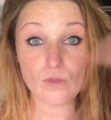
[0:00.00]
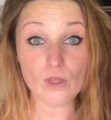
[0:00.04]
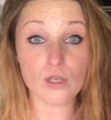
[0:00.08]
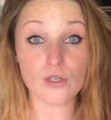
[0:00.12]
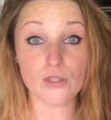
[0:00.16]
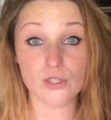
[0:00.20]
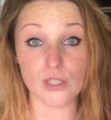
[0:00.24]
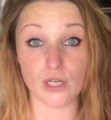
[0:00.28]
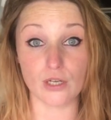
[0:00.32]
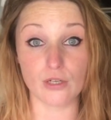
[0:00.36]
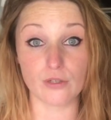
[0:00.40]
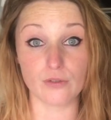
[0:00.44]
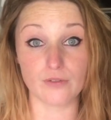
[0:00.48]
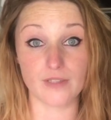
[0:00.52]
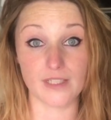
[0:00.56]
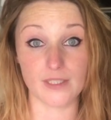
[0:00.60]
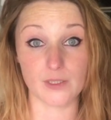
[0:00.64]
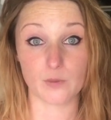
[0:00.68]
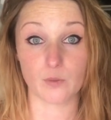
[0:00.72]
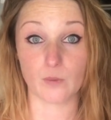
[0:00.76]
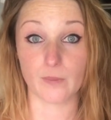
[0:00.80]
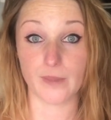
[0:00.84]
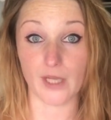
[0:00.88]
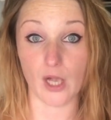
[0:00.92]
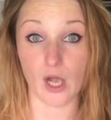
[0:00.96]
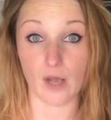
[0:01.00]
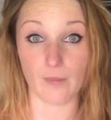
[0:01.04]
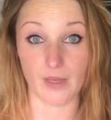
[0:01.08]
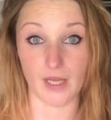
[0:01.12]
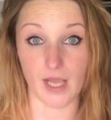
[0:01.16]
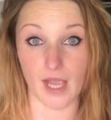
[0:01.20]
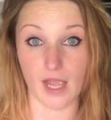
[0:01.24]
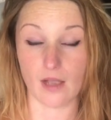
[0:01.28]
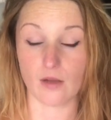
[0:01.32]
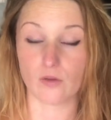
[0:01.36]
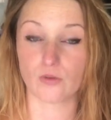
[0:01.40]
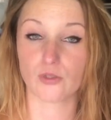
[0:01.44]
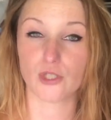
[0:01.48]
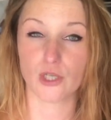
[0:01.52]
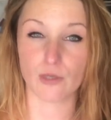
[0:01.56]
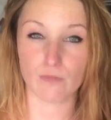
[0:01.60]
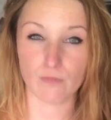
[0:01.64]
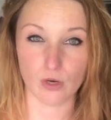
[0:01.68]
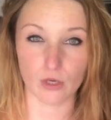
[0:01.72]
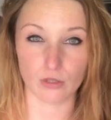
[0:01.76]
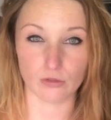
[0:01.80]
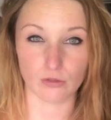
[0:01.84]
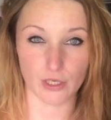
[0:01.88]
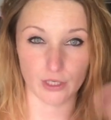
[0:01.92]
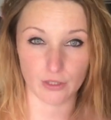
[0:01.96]
So this will be coming out
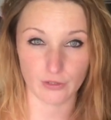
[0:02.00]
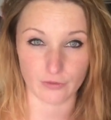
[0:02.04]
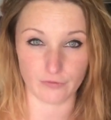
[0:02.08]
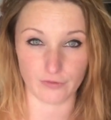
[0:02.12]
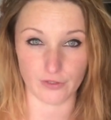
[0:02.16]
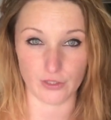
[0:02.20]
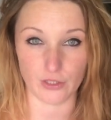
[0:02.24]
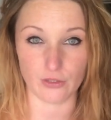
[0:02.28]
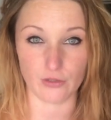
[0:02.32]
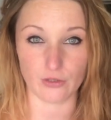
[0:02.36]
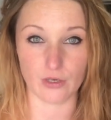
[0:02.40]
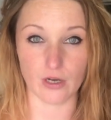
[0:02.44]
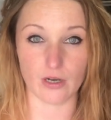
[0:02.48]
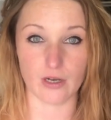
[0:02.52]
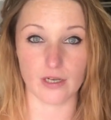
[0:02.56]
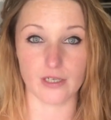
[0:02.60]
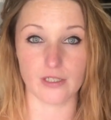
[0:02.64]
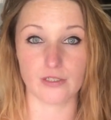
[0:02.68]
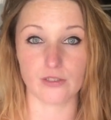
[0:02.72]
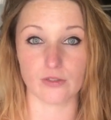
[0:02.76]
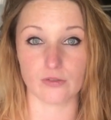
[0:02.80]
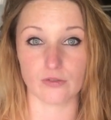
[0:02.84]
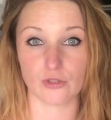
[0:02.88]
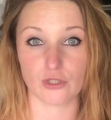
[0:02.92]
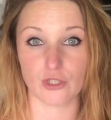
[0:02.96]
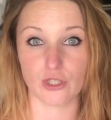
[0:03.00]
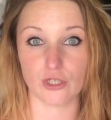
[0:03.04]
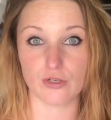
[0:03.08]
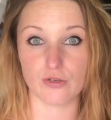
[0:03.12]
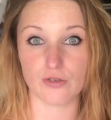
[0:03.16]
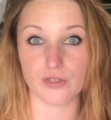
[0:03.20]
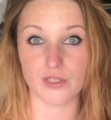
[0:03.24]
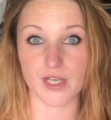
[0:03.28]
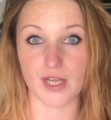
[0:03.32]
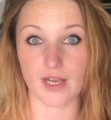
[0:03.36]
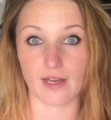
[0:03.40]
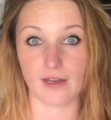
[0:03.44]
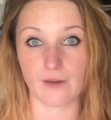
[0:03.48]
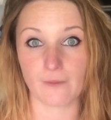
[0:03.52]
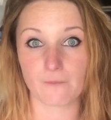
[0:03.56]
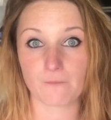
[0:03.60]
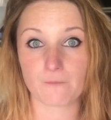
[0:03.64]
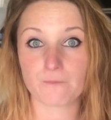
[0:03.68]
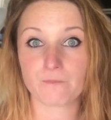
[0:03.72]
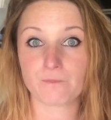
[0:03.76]
tomorrow for you guys on Tuesday,